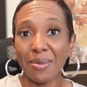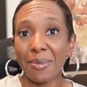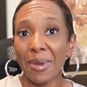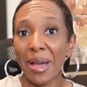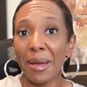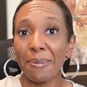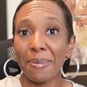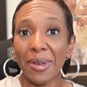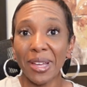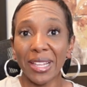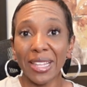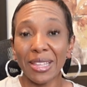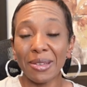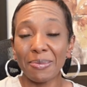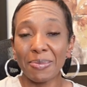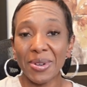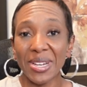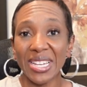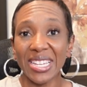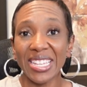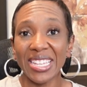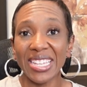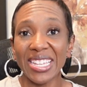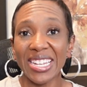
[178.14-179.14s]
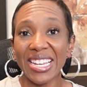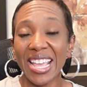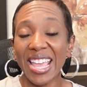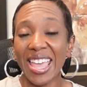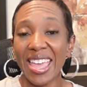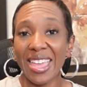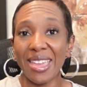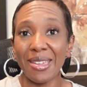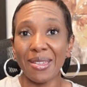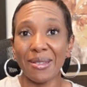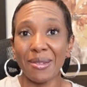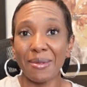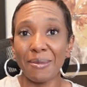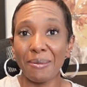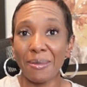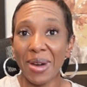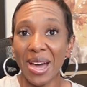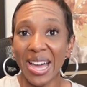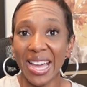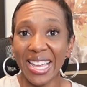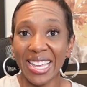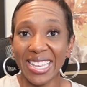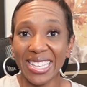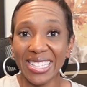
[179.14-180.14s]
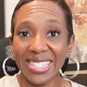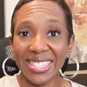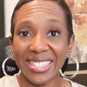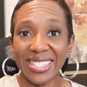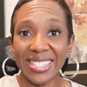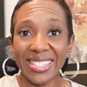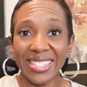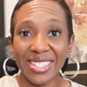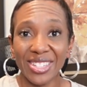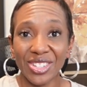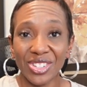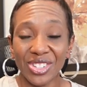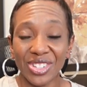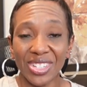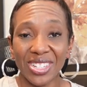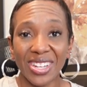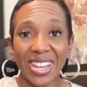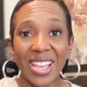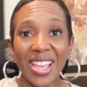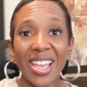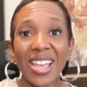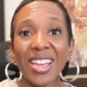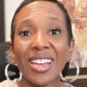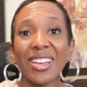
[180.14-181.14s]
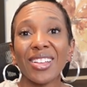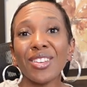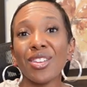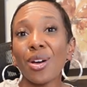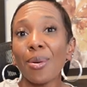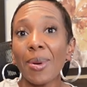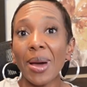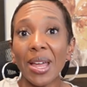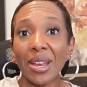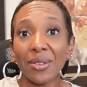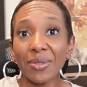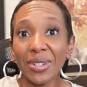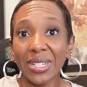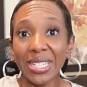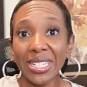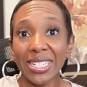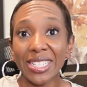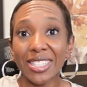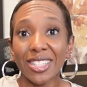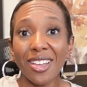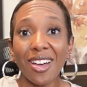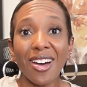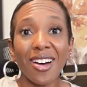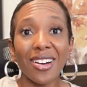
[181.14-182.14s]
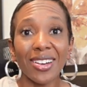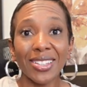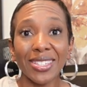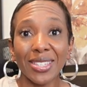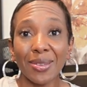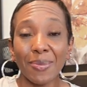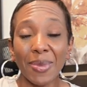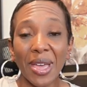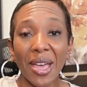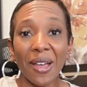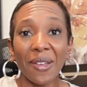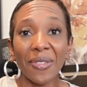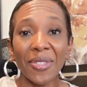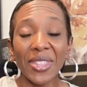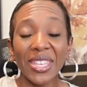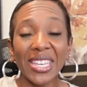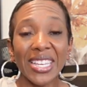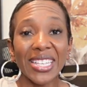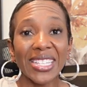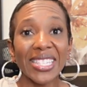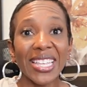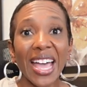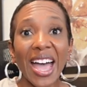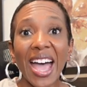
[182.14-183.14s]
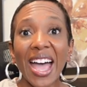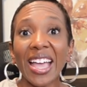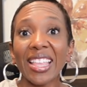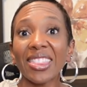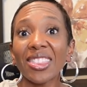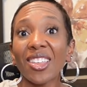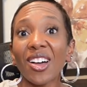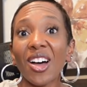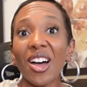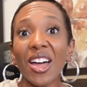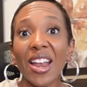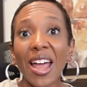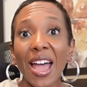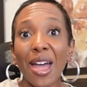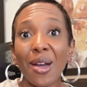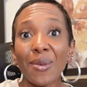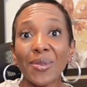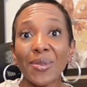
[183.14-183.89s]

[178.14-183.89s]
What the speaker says: my belly button and my incision. Nobody really talks about this. I thought I